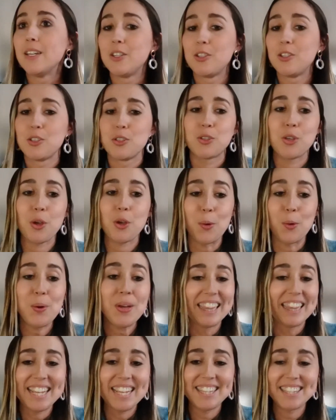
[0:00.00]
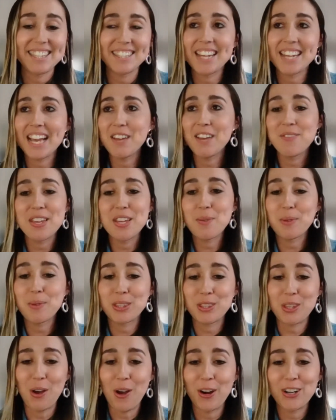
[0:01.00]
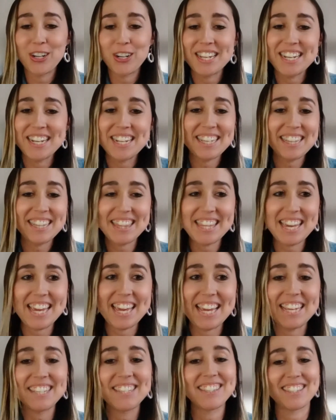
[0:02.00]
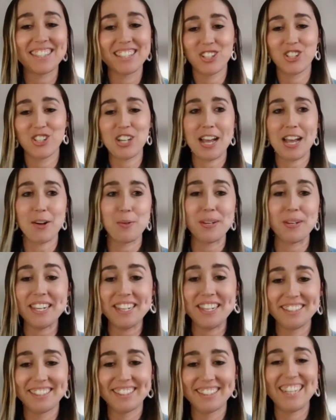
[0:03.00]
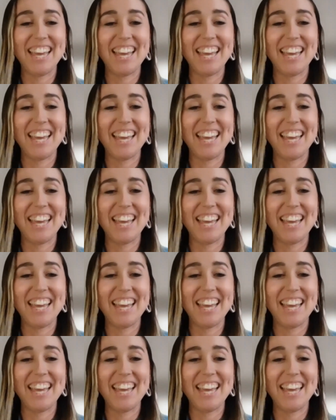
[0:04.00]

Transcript: So let's dive in with the hard-hitting things, shall we?